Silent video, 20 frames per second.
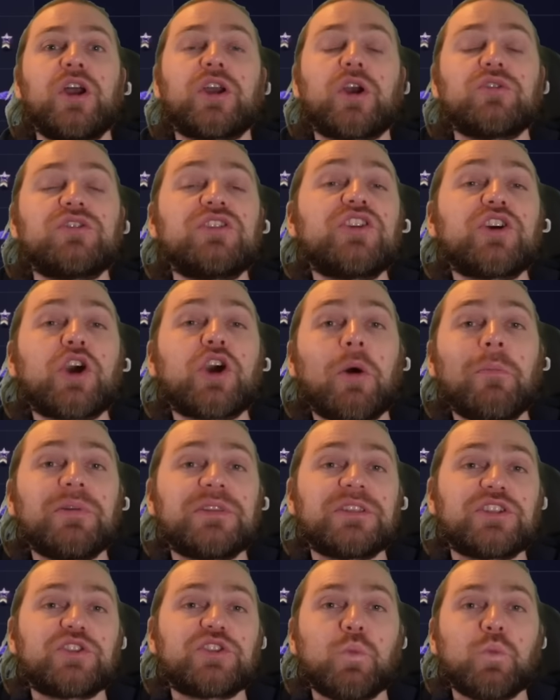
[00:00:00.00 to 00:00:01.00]
go to the
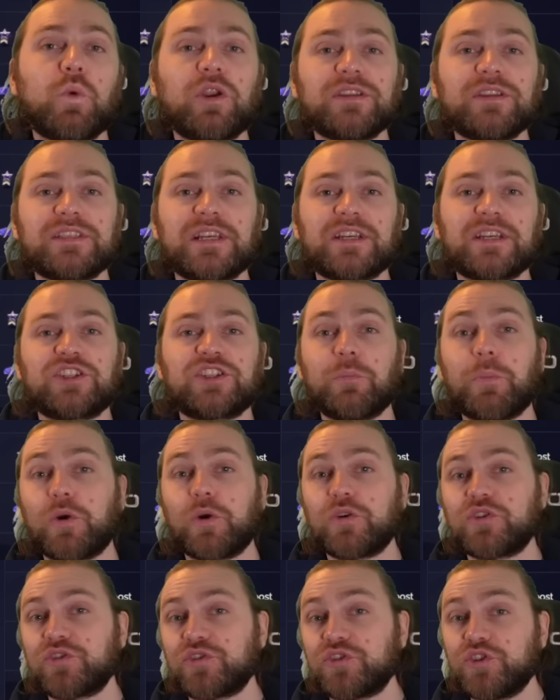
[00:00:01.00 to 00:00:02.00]
competition wallet section and
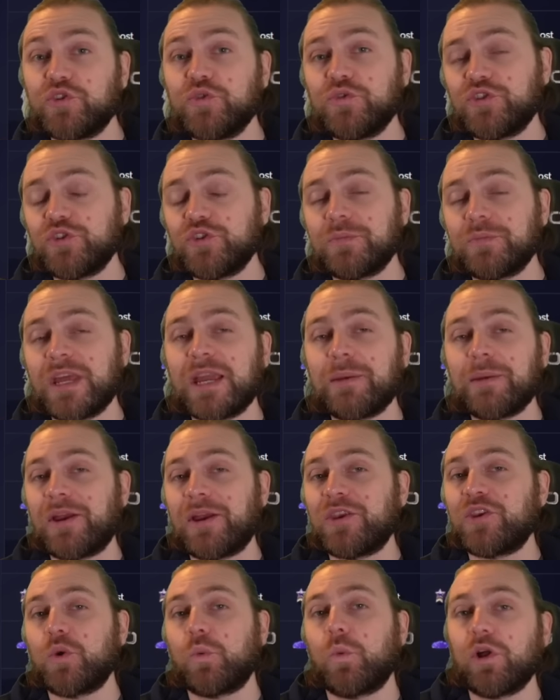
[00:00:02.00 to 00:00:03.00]
post your YouTube name
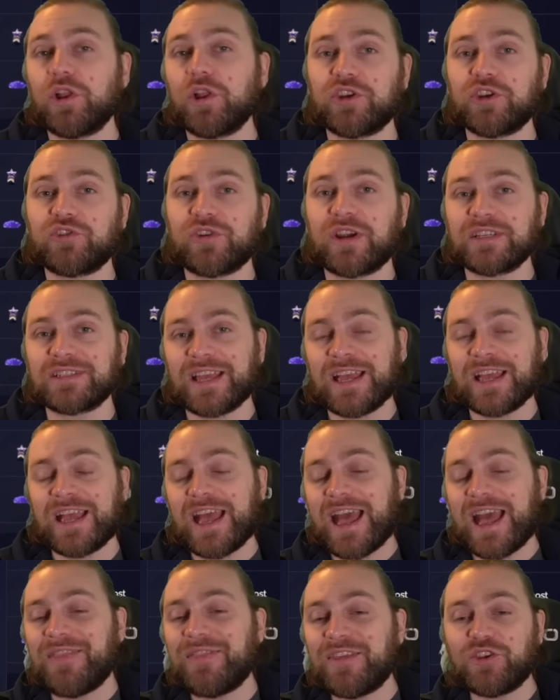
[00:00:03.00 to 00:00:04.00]
and your wallet address,
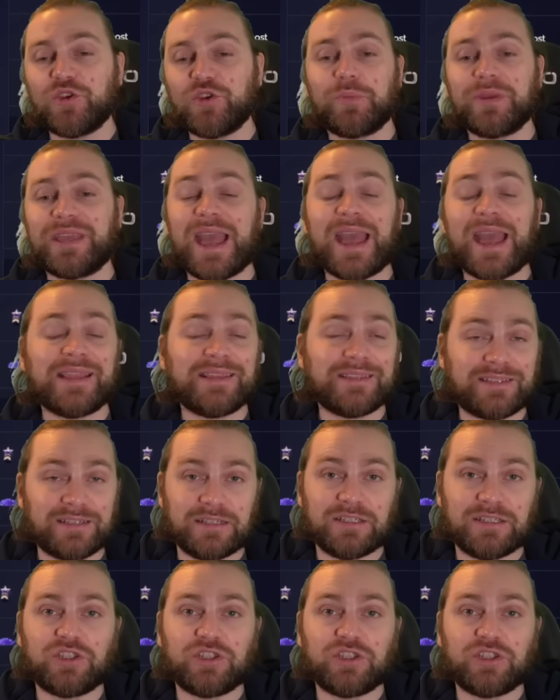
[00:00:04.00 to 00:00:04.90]
and then you'll be entered.